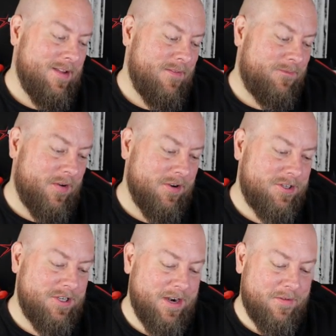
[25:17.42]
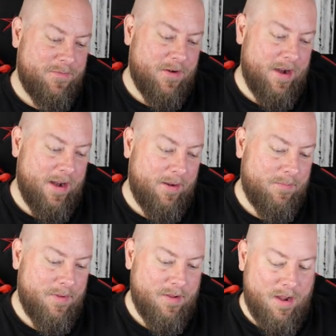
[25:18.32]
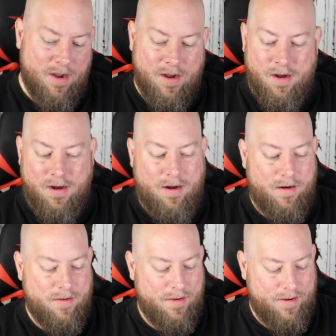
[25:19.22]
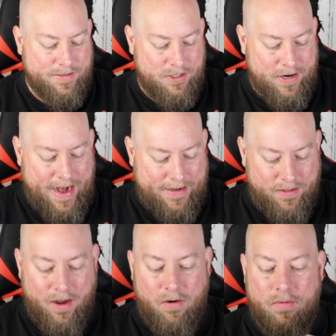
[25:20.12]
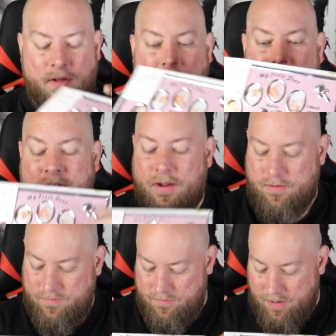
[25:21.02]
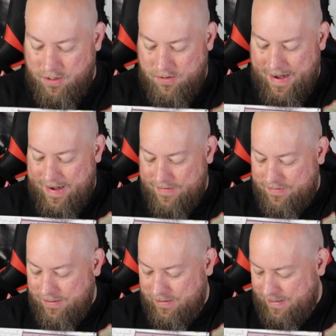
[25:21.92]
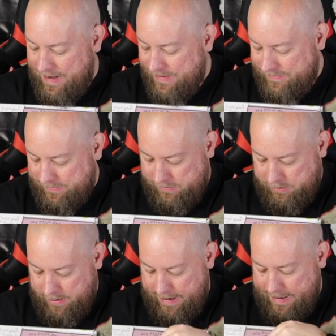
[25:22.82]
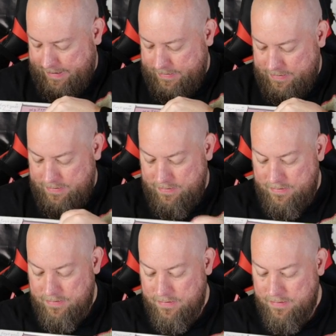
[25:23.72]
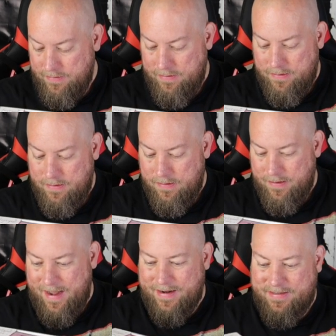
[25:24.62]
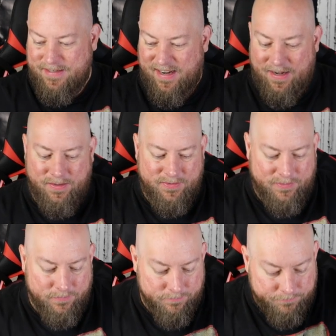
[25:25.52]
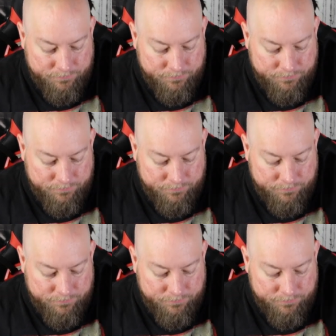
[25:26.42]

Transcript: First year frame. Oh, it's cracked though. The glass is cracked. That stinks.